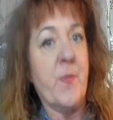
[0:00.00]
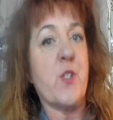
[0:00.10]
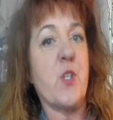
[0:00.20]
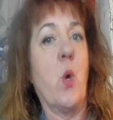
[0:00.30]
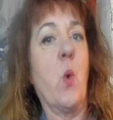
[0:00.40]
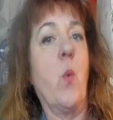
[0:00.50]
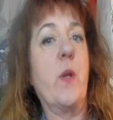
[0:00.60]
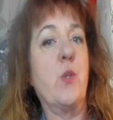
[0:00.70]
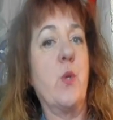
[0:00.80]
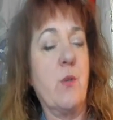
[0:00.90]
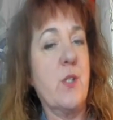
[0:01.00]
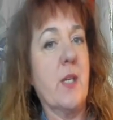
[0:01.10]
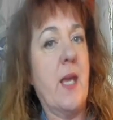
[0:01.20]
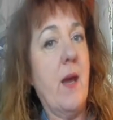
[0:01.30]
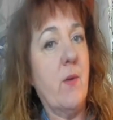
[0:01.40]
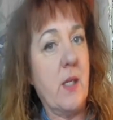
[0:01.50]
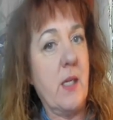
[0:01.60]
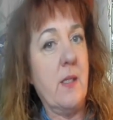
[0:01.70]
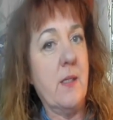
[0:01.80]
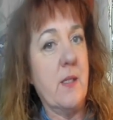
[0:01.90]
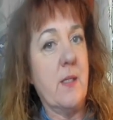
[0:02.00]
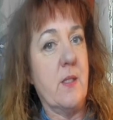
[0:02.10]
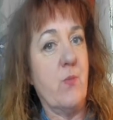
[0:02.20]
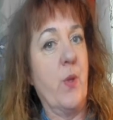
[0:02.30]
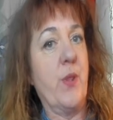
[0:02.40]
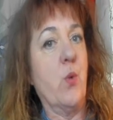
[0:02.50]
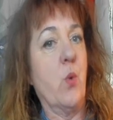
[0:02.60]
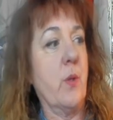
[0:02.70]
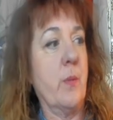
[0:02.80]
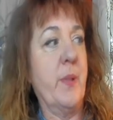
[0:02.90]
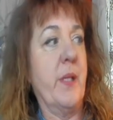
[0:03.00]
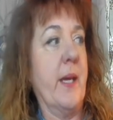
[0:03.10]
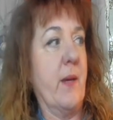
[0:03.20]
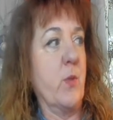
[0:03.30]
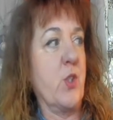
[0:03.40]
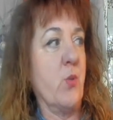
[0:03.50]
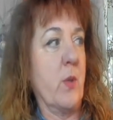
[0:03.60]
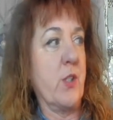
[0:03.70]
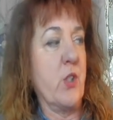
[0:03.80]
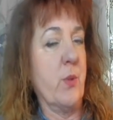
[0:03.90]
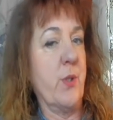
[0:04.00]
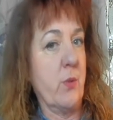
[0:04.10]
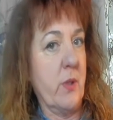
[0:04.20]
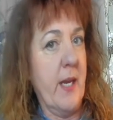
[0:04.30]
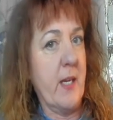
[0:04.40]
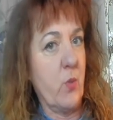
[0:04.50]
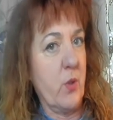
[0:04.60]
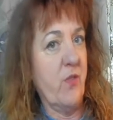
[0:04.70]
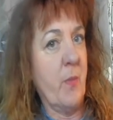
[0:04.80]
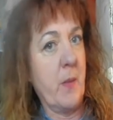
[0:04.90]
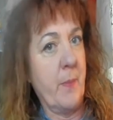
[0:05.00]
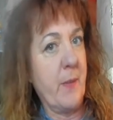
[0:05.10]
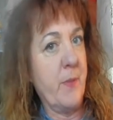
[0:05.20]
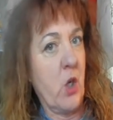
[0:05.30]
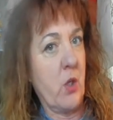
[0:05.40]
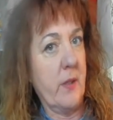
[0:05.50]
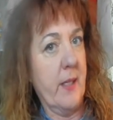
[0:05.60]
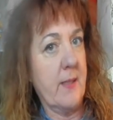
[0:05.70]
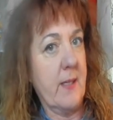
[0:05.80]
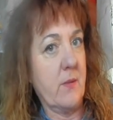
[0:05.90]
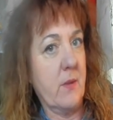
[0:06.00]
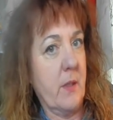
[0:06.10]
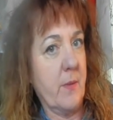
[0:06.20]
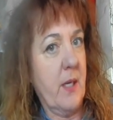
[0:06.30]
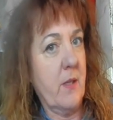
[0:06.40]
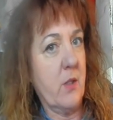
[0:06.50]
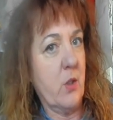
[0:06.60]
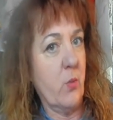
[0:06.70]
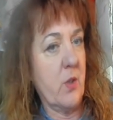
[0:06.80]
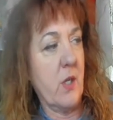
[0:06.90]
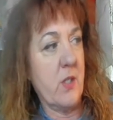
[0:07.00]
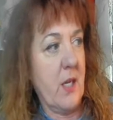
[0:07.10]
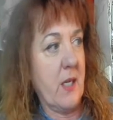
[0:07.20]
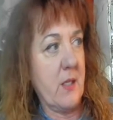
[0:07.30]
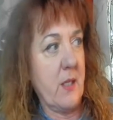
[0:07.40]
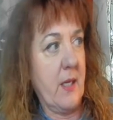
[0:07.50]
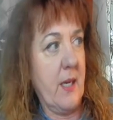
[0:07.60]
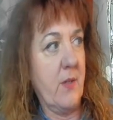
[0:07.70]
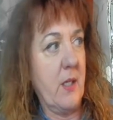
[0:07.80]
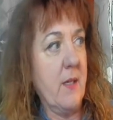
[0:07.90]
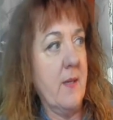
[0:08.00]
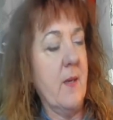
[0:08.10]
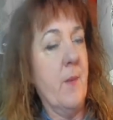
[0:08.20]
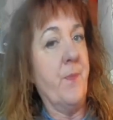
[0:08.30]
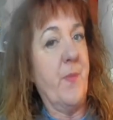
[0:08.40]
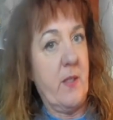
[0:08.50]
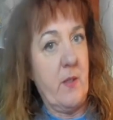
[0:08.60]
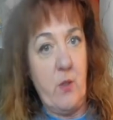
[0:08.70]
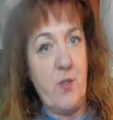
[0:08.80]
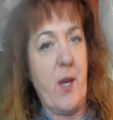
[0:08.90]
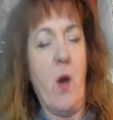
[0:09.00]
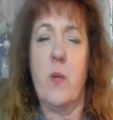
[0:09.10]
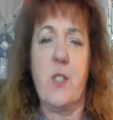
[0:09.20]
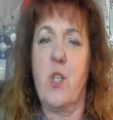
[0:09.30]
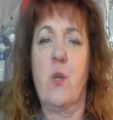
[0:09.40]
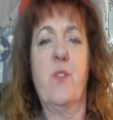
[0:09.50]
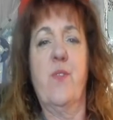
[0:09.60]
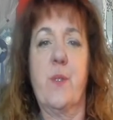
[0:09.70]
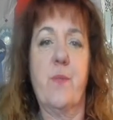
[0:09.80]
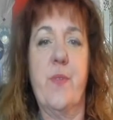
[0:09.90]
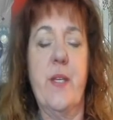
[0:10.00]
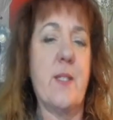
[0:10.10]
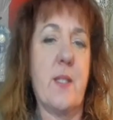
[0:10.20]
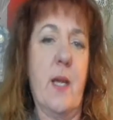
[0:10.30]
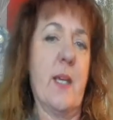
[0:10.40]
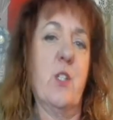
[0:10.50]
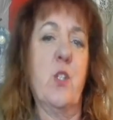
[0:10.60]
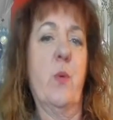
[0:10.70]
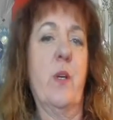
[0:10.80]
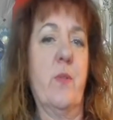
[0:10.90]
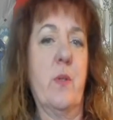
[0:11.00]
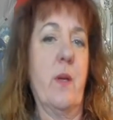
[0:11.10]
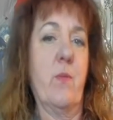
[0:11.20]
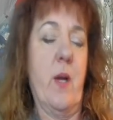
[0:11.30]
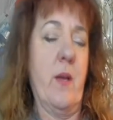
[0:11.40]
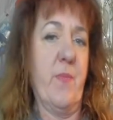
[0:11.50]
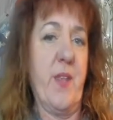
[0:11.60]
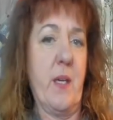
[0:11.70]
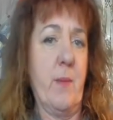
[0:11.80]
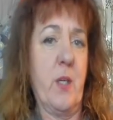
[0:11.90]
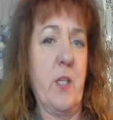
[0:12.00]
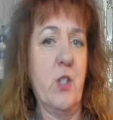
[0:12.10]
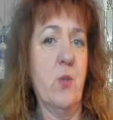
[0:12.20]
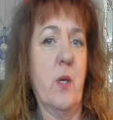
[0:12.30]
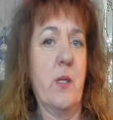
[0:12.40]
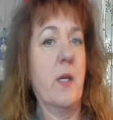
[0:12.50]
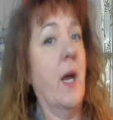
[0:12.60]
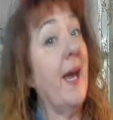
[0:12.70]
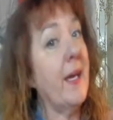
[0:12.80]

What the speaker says: So when you go to the county with your plan, what you want to do with your land, when you've bought a big chunk of land out in Klamath County and you could take it to the county and you say, oh, it's zoned for this and I can do whatever I think I'm going to do on it.